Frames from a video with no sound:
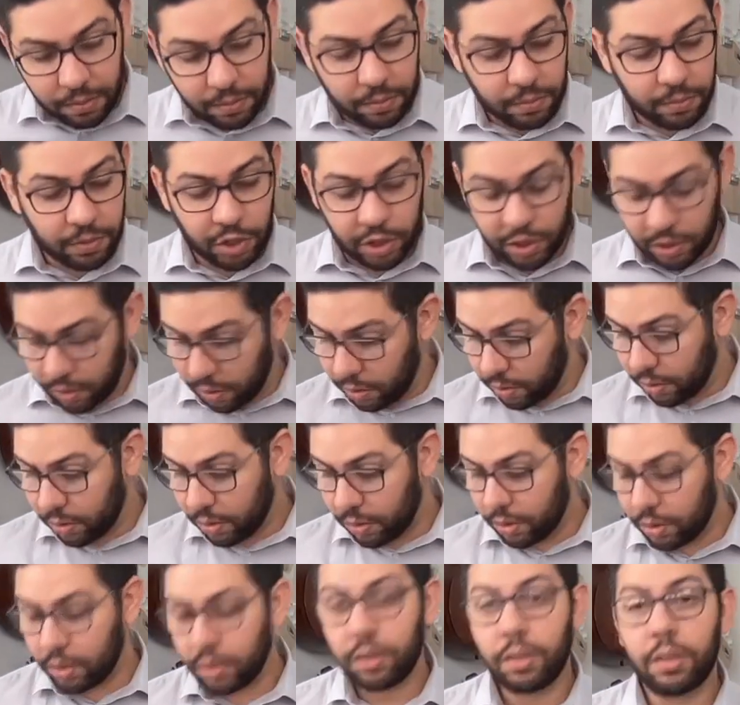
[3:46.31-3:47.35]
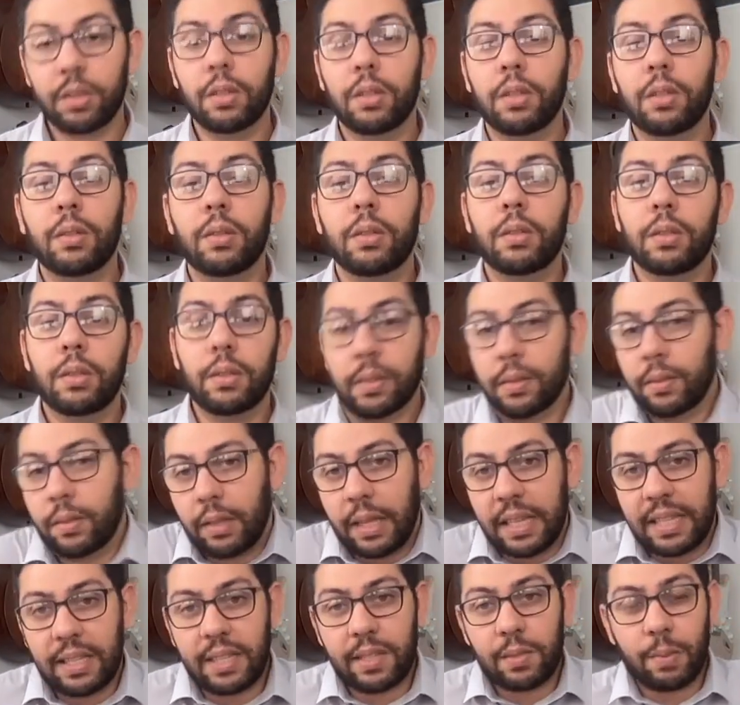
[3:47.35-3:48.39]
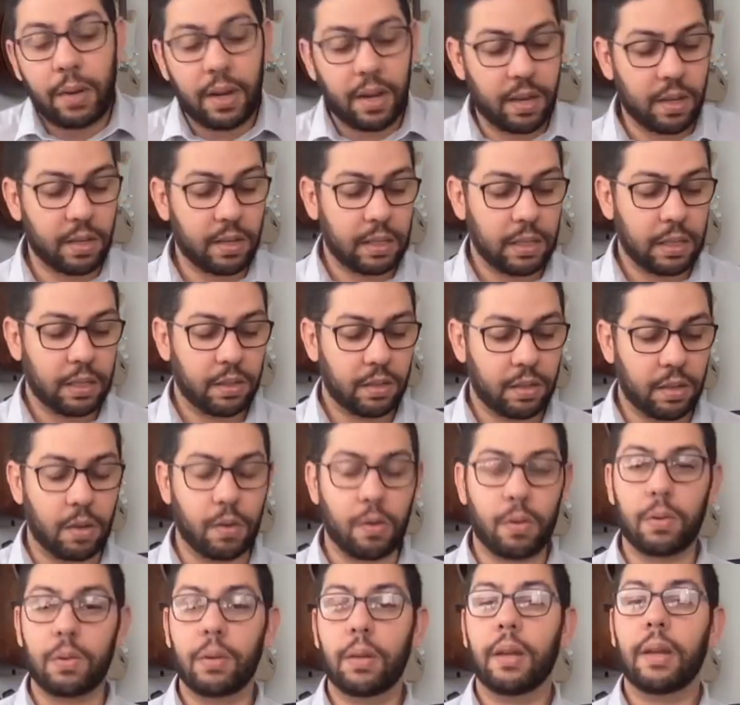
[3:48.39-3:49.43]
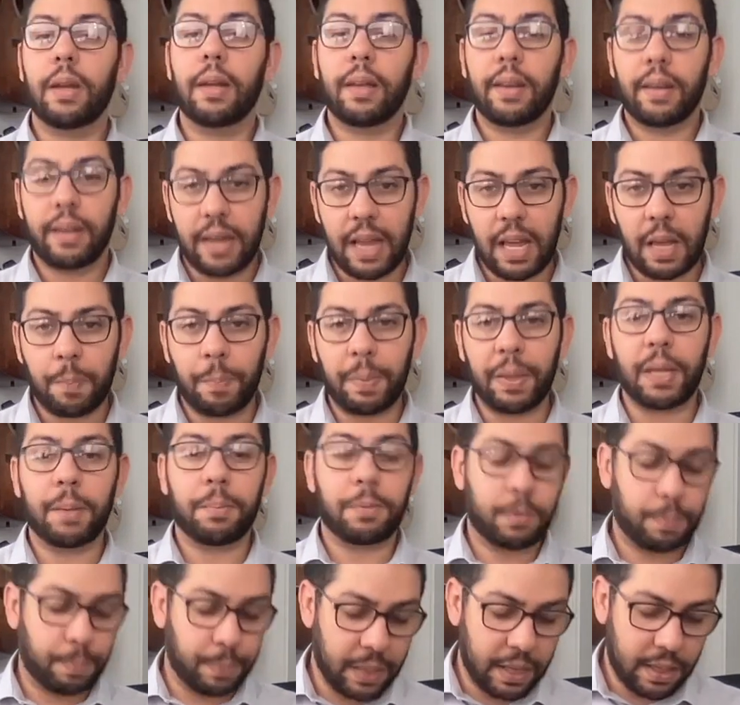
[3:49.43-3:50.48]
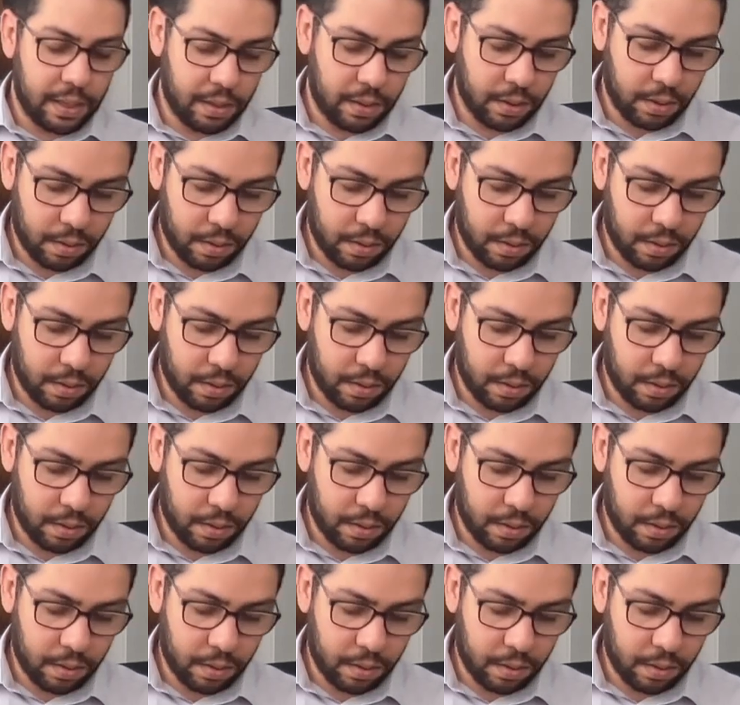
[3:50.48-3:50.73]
Just, it is what it is. So, neck pickup split.